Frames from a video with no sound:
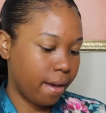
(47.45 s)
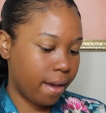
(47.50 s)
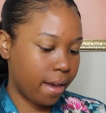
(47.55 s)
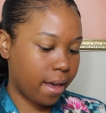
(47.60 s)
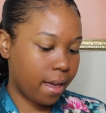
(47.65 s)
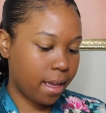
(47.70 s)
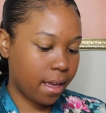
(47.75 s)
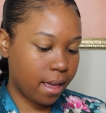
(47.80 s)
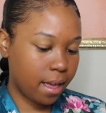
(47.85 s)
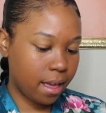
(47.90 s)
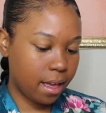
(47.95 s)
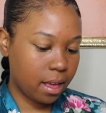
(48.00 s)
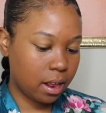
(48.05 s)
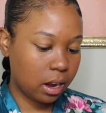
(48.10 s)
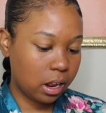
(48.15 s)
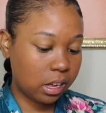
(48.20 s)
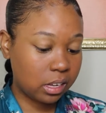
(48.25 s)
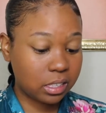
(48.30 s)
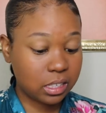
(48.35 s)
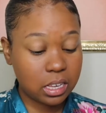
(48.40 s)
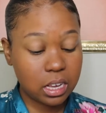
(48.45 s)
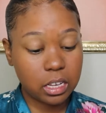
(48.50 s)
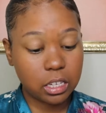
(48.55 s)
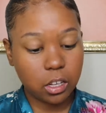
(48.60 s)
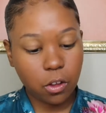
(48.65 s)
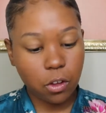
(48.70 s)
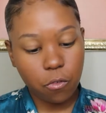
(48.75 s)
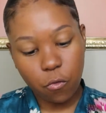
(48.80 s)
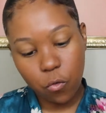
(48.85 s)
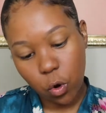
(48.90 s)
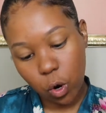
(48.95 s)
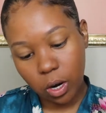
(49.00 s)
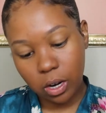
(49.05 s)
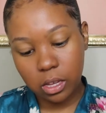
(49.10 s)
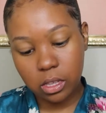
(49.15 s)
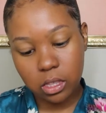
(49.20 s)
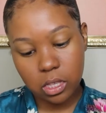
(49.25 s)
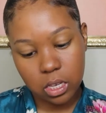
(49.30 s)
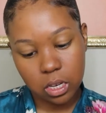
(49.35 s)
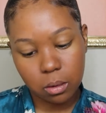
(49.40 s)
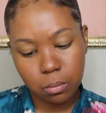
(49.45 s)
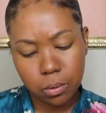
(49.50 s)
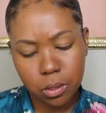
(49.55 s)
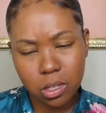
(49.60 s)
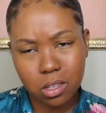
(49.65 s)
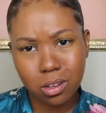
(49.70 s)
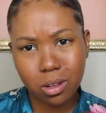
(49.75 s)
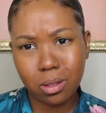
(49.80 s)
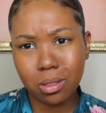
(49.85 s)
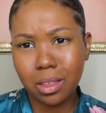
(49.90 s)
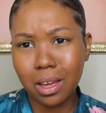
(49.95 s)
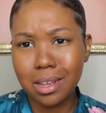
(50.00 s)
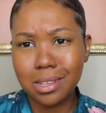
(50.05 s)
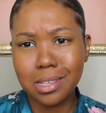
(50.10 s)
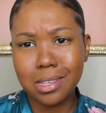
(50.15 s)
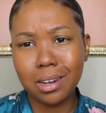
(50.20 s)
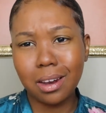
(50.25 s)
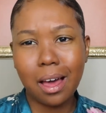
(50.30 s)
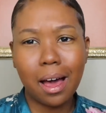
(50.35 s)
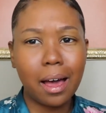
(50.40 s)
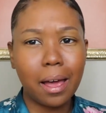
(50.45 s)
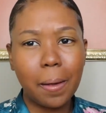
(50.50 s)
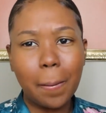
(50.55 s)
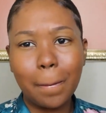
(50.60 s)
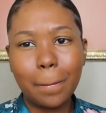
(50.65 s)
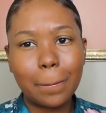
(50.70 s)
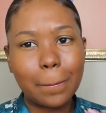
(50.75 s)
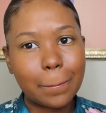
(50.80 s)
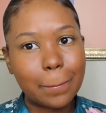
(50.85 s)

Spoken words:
and it says 40 tips, so that's like